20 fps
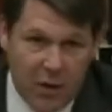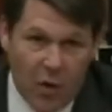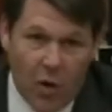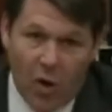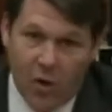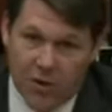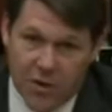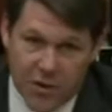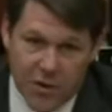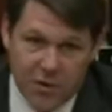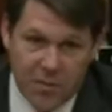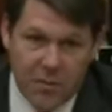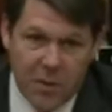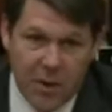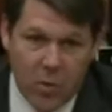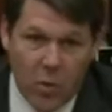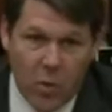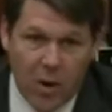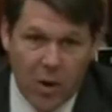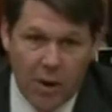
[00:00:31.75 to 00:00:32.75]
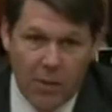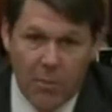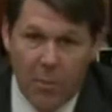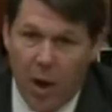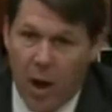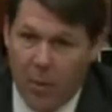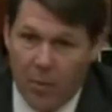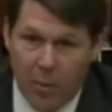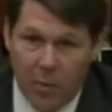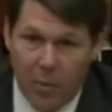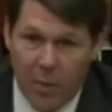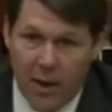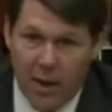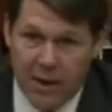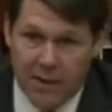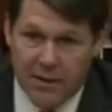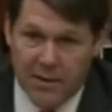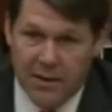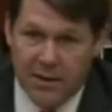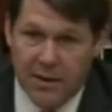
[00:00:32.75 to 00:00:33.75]
largest B-1 bomber
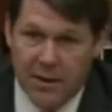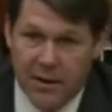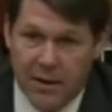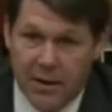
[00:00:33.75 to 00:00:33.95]
base